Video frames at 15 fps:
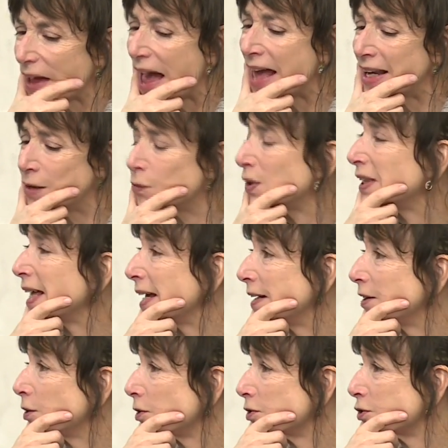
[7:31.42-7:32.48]
it
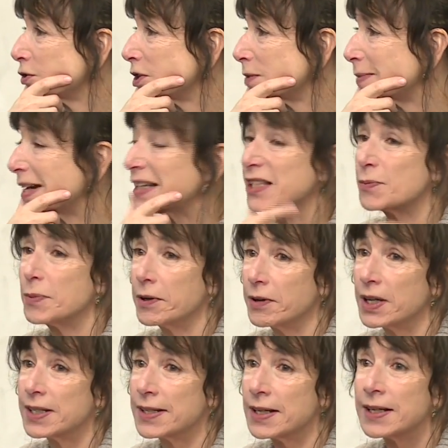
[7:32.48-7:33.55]
related also to my
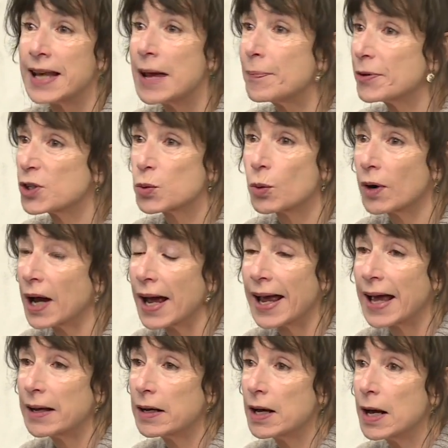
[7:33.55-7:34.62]
experience in Naples, where I
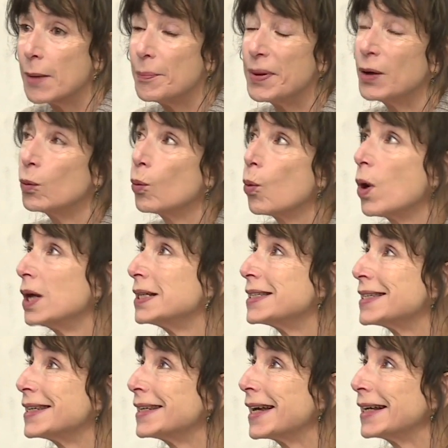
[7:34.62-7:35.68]
had been
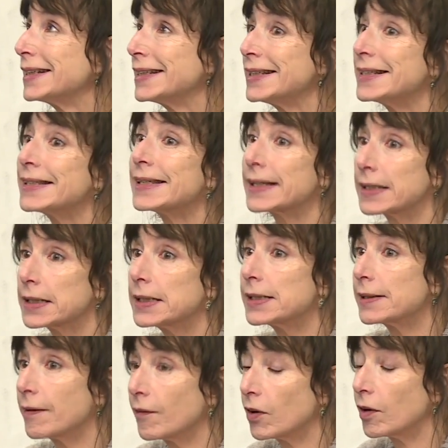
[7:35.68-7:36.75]
once in
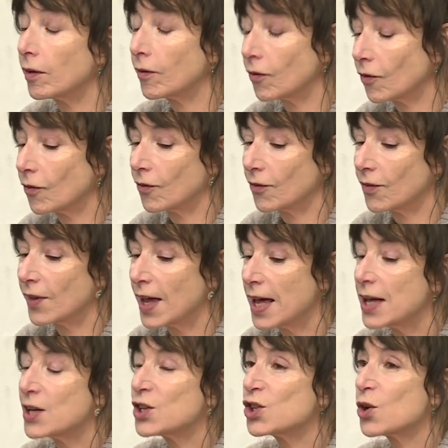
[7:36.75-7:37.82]
1967.
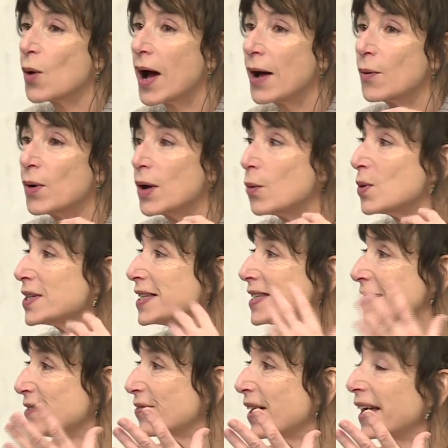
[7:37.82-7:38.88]
So it was
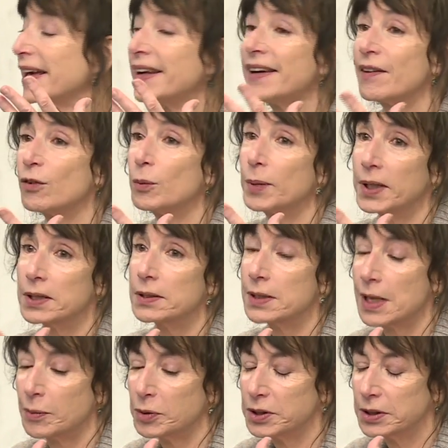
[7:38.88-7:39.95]
as if I had never been to
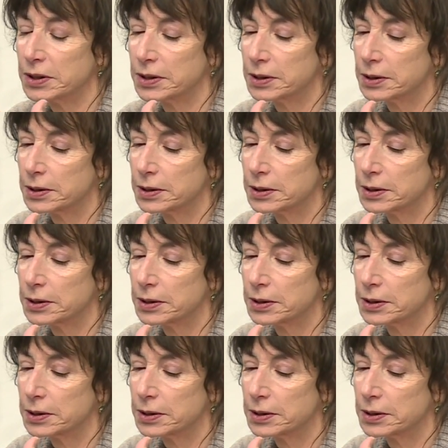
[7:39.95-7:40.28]
Naples.